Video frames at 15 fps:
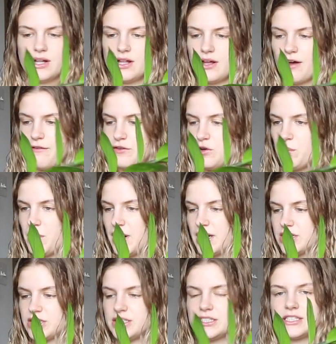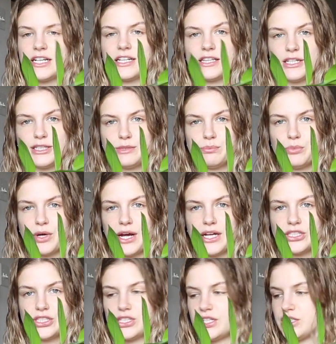a few branches. Like this
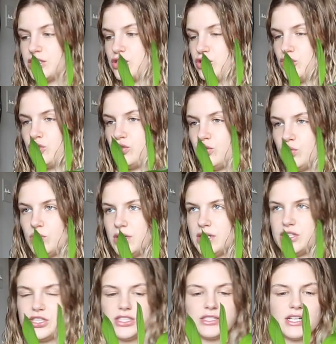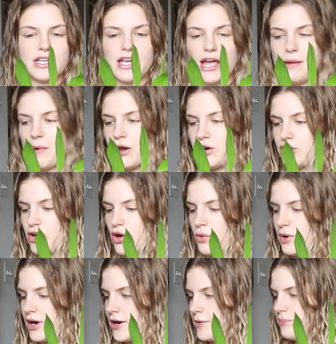branch is new and it just like came out of
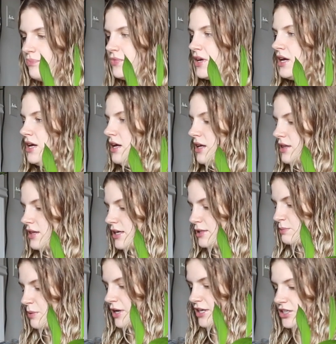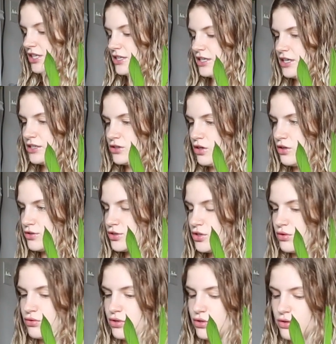nowhere. This branch I think is
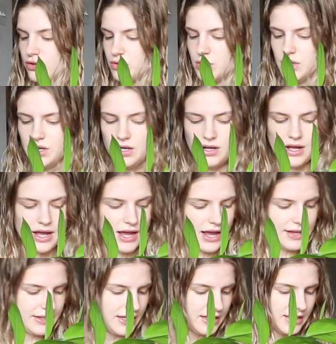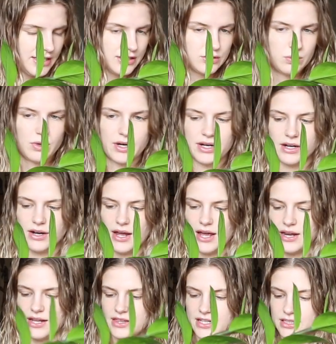also new, and then this one, and
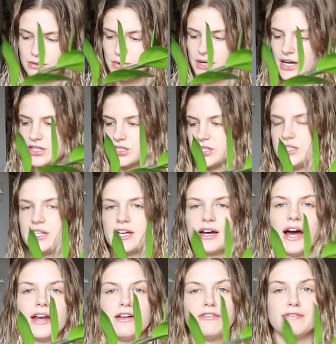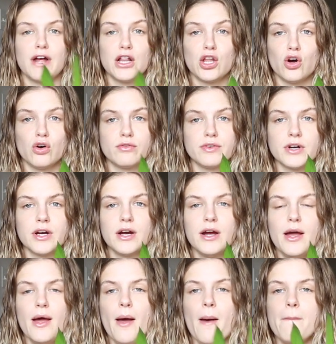then this one actually it kind of fell over,
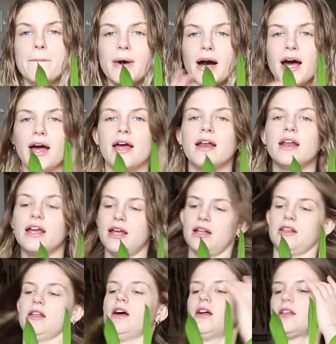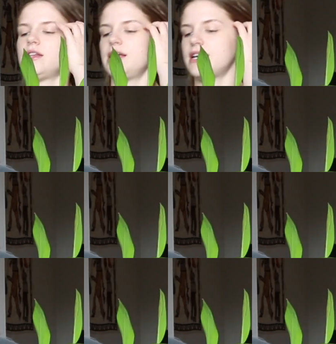but it luckily